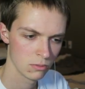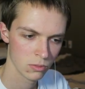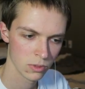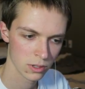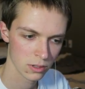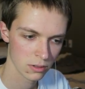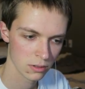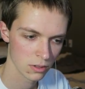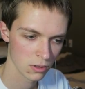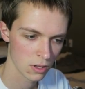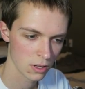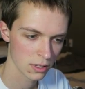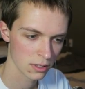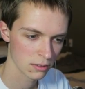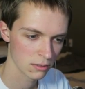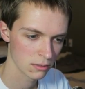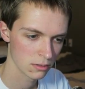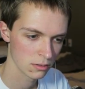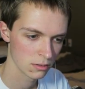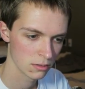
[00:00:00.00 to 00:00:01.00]
What? The
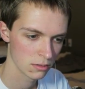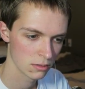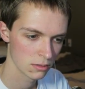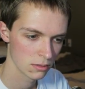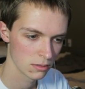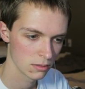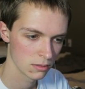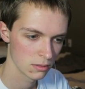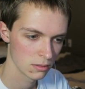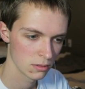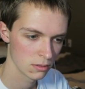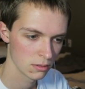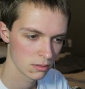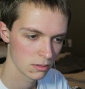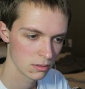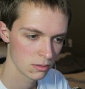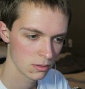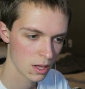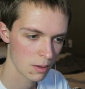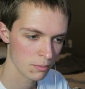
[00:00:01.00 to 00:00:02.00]
long...
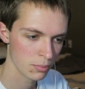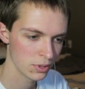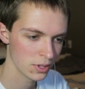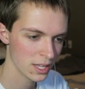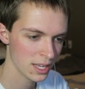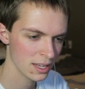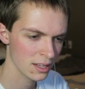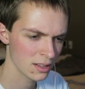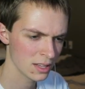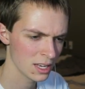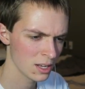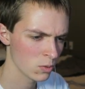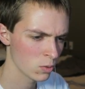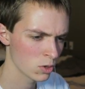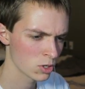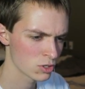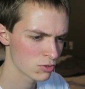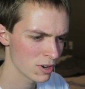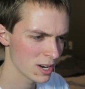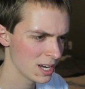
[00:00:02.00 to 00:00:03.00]
I'm playing Clan
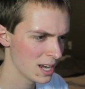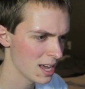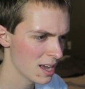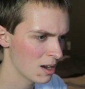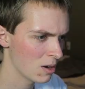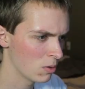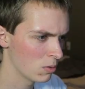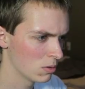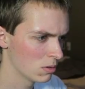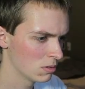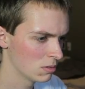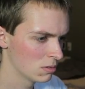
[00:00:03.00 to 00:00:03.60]
Wars right now.